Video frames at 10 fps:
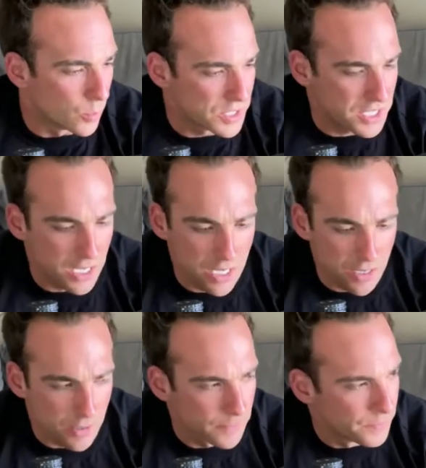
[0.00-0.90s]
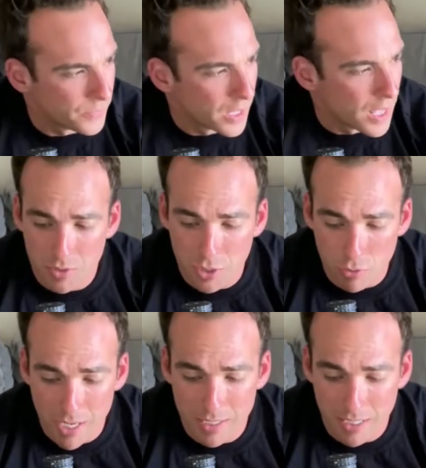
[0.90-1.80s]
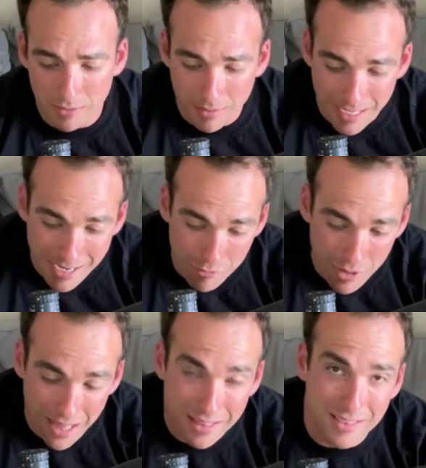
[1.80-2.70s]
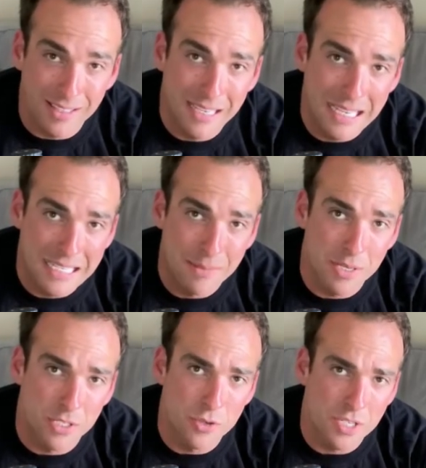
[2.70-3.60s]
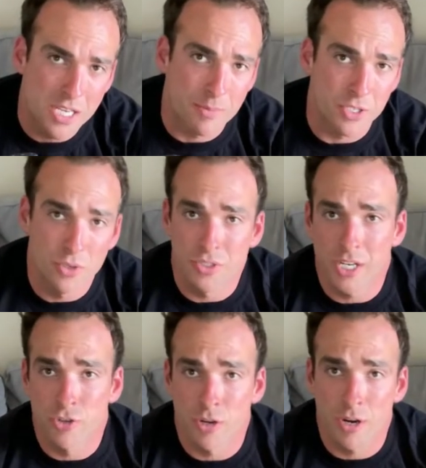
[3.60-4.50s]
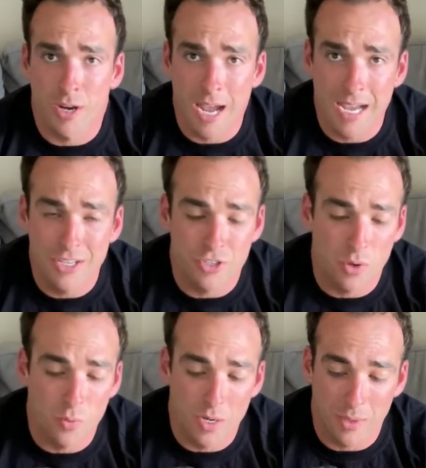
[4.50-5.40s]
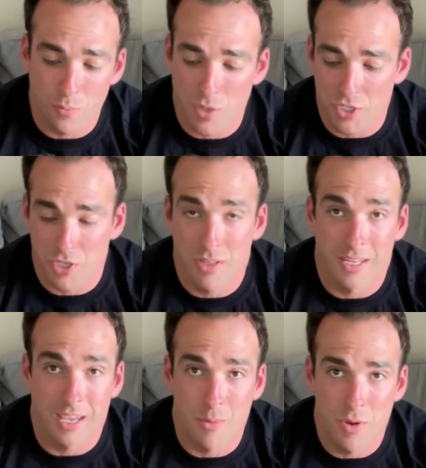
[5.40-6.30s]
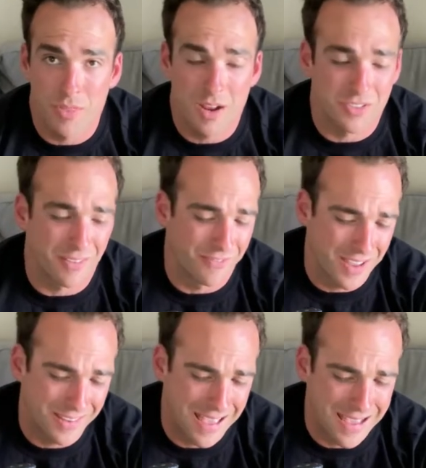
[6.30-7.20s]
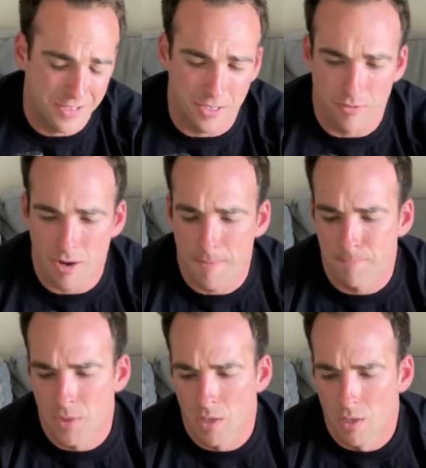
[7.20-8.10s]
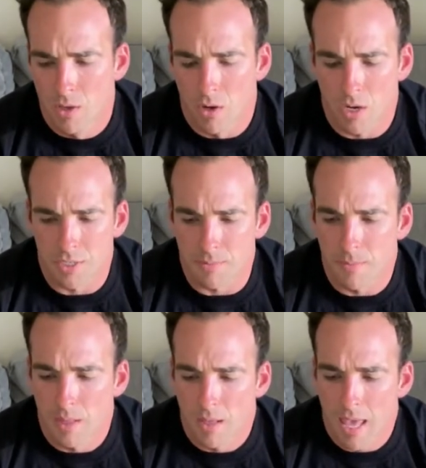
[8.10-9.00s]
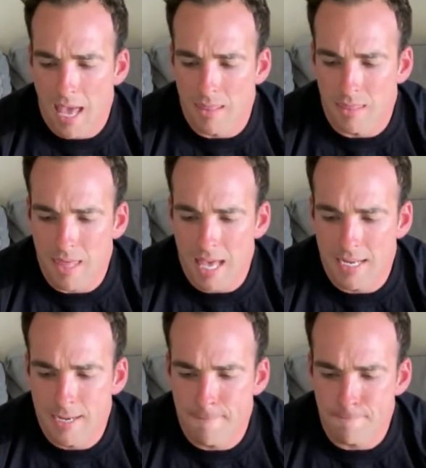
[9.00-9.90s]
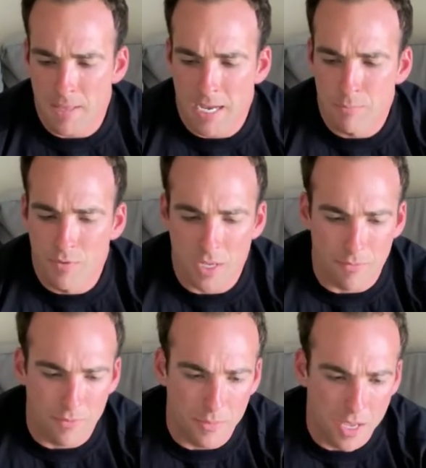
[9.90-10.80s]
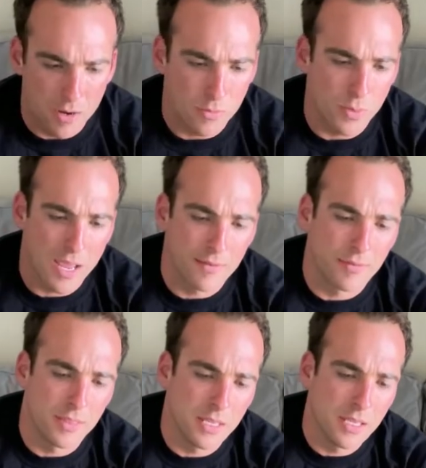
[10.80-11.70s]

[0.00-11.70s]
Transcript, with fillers: whiskey here. That was a great deal. I really like the Timney two-stage. I'm a two-stage trigger guy, so when I saw that it came with that, I was like, fantastic, right? Awesome. And then moving up from there, we have